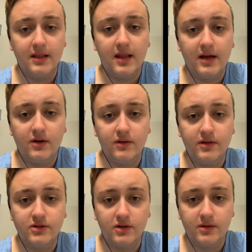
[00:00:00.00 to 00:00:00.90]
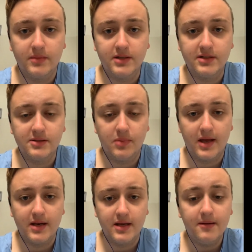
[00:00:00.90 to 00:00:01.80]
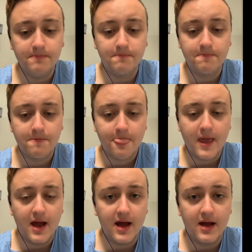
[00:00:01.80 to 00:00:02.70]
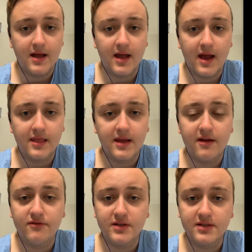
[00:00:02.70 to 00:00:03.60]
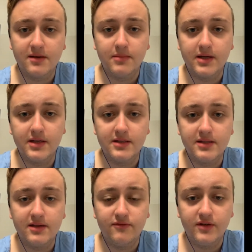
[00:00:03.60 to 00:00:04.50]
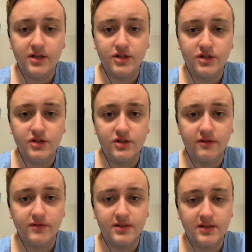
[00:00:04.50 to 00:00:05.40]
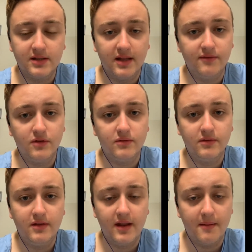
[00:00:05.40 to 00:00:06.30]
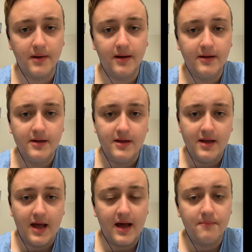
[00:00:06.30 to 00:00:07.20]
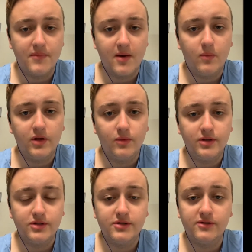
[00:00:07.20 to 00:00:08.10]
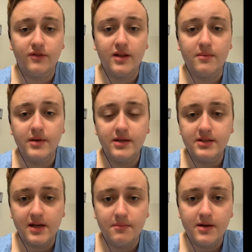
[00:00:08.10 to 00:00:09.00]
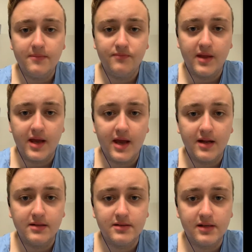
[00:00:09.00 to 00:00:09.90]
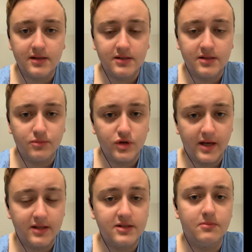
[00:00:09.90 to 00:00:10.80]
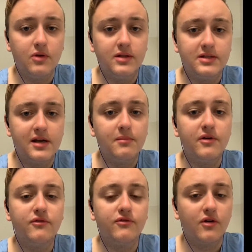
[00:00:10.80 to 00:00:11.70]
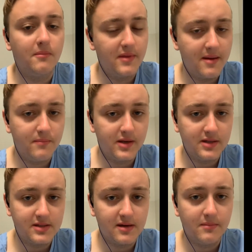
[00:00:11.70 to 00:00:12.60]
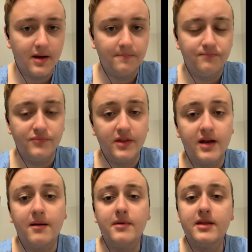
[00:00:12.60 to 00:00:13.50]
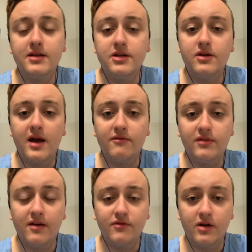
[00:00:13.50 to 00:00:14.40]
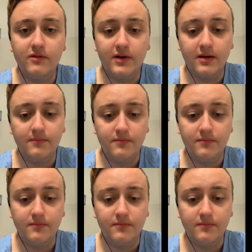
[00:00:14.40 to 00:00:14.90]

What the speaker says: like on the document displayed here, and the FS number is the finished surface level number. And what you want to do is find the biggest number and subtract the smallest number from that biggest number. The number that you have left over